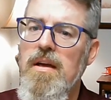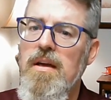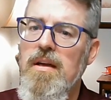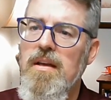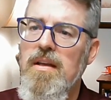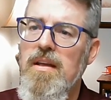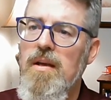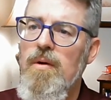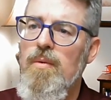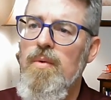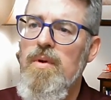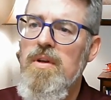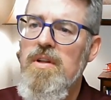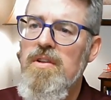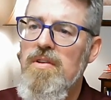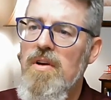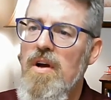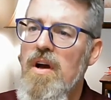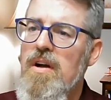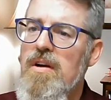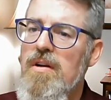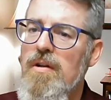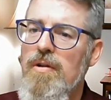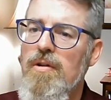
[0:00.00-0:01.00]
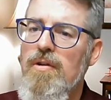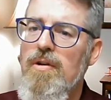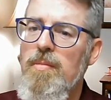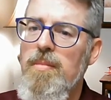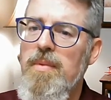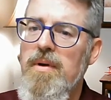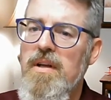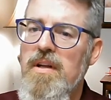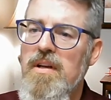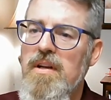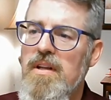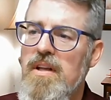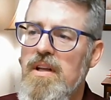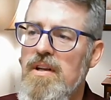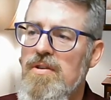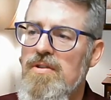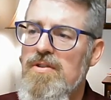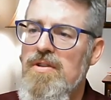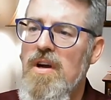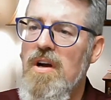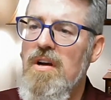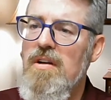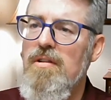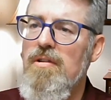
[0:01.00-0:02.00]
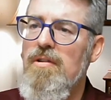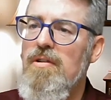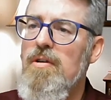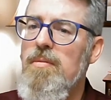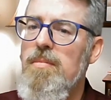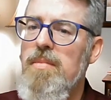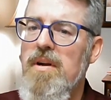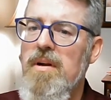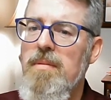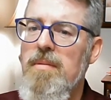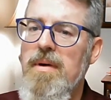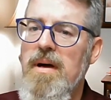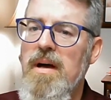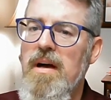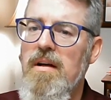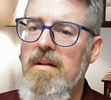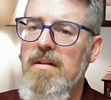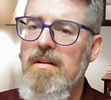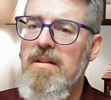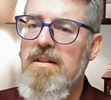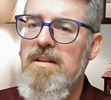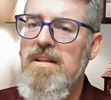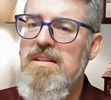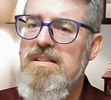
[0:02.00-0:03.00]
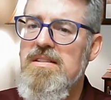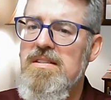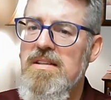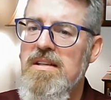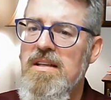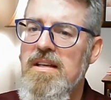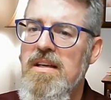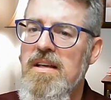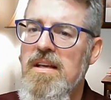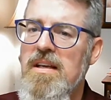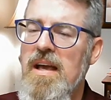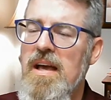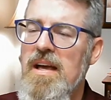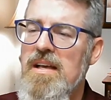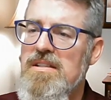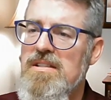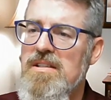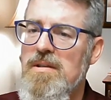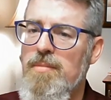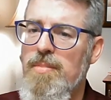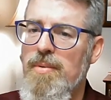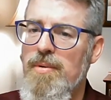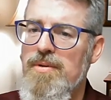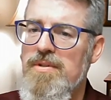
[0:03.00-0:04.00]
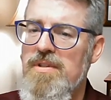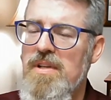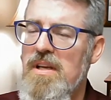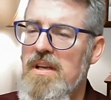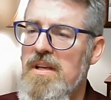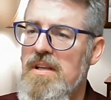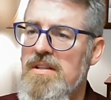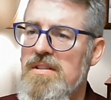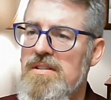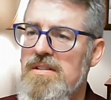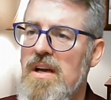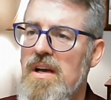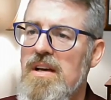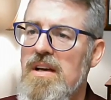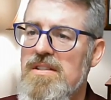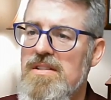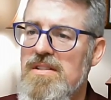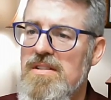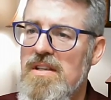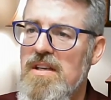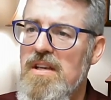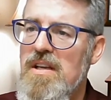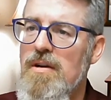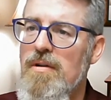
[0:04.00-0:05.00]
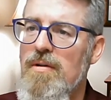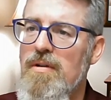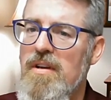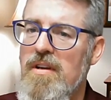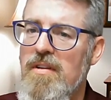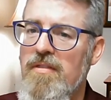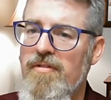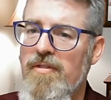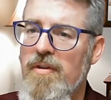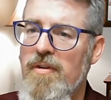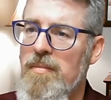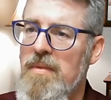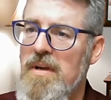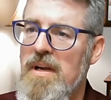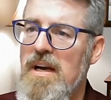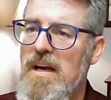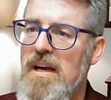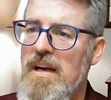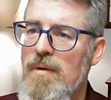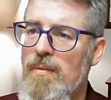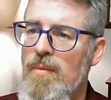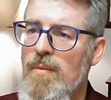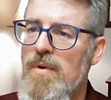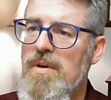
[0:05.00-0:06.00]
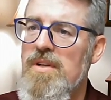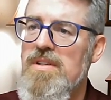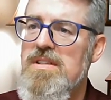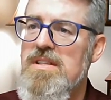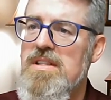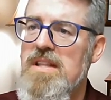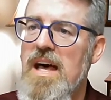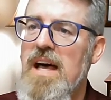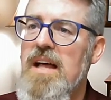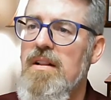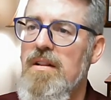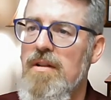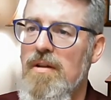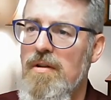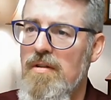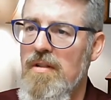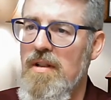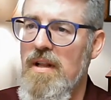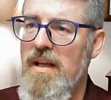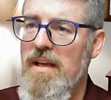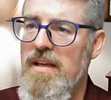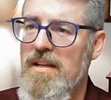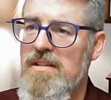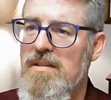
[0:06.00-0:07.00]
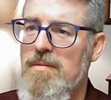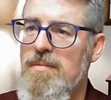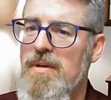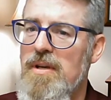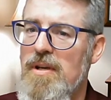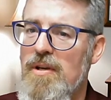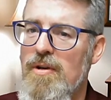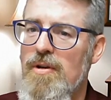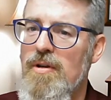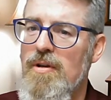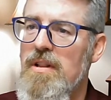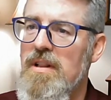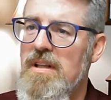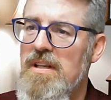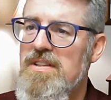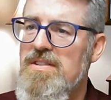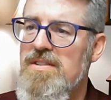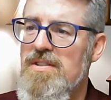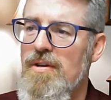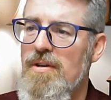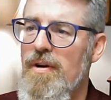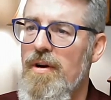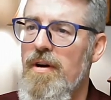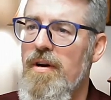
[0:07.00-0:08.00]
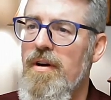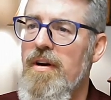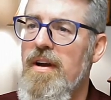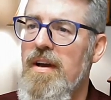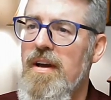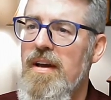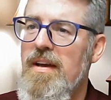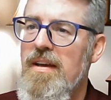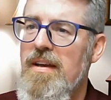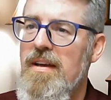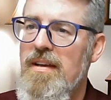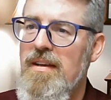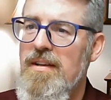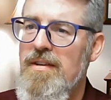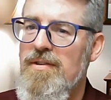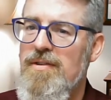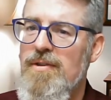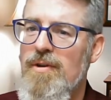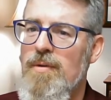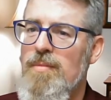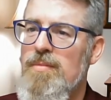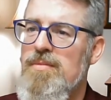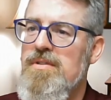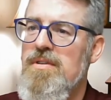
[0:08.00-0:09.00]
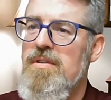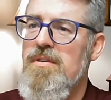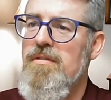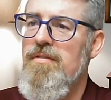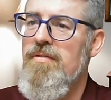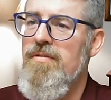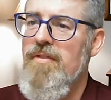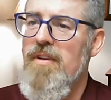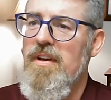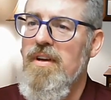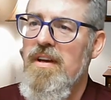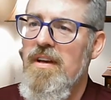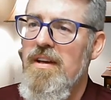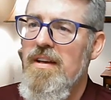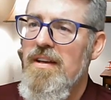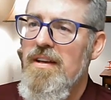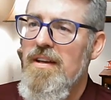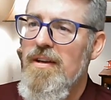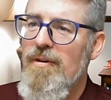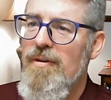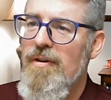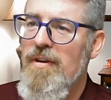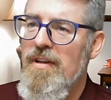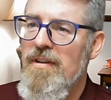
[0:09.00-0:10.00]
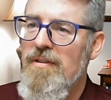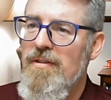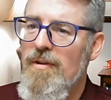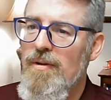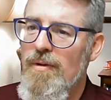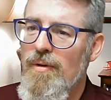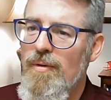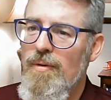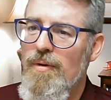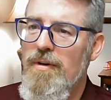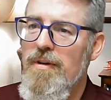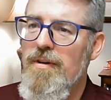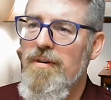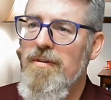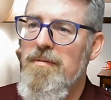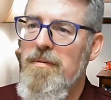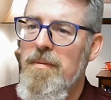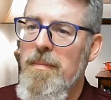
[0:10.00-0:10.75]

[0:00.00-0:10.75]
Can we talk a little bit? Can you talk a little bit about listening as it pertains us hearing from God? What does that look like to be a good listener in terms of hearing the Lord?